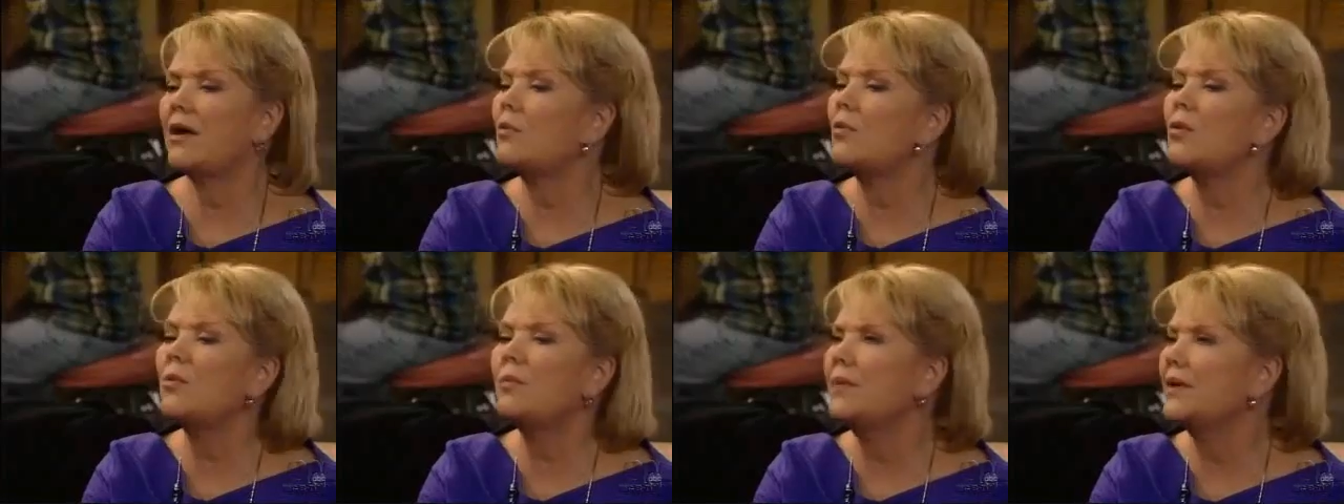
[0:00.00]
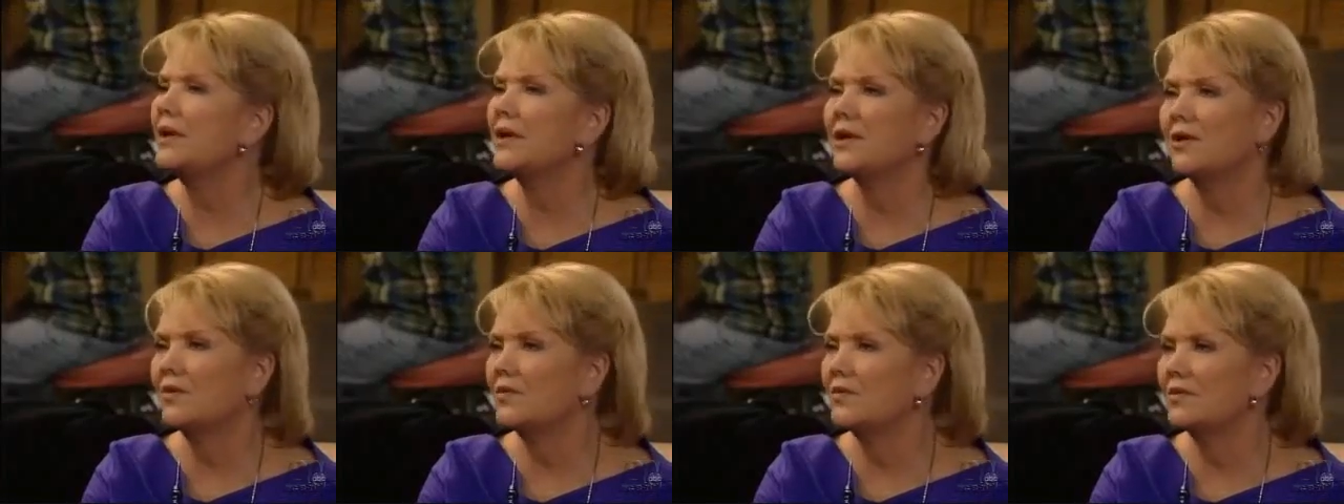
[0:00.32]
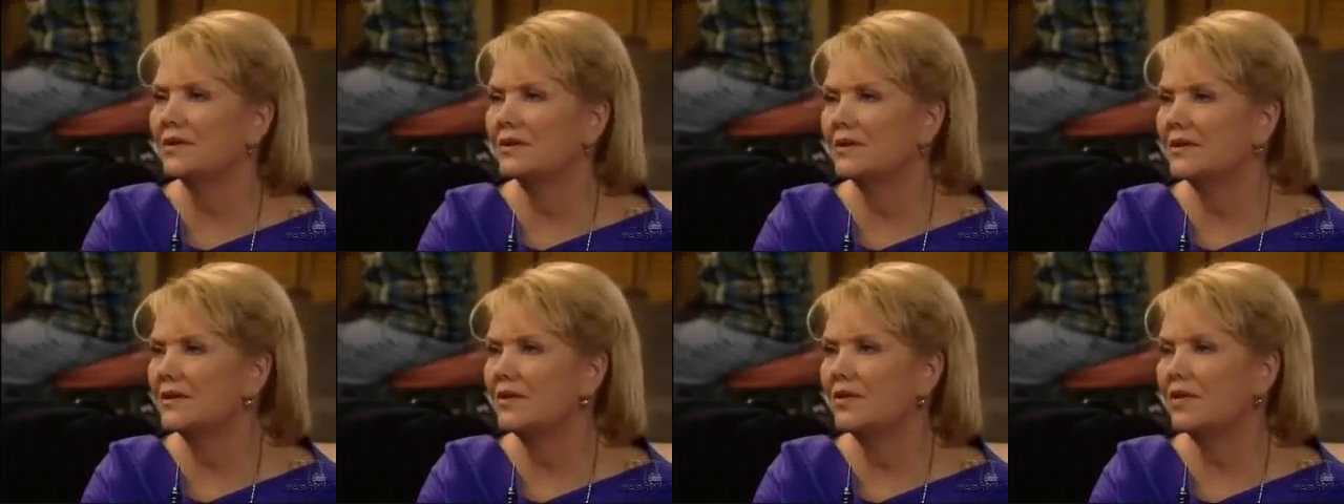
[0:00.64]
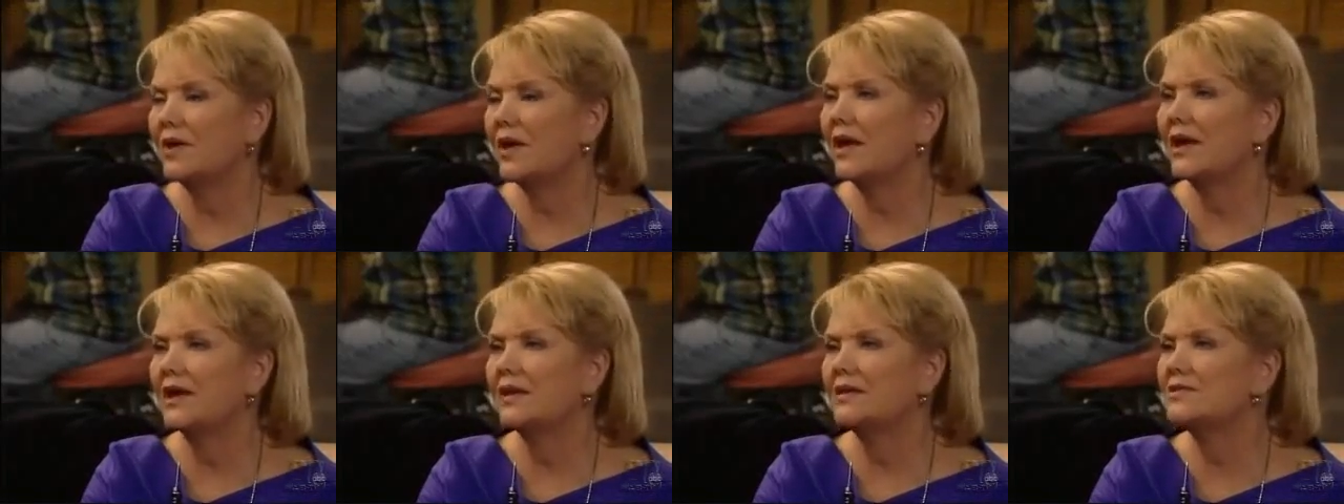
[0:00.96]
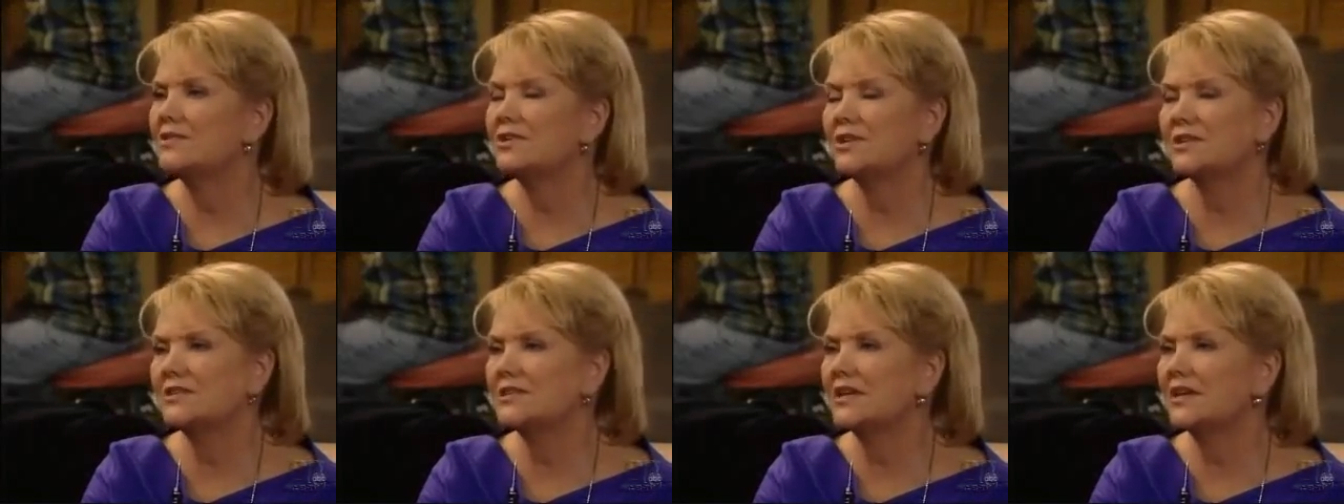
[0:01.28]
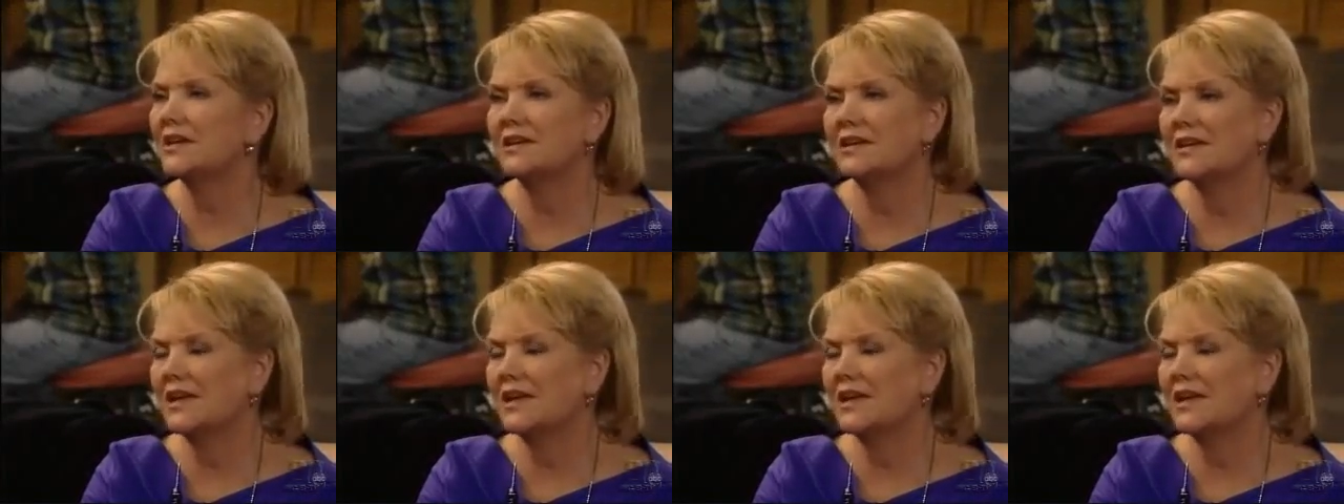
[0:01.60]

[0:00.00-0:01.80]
I won't be alone, okay? Jessica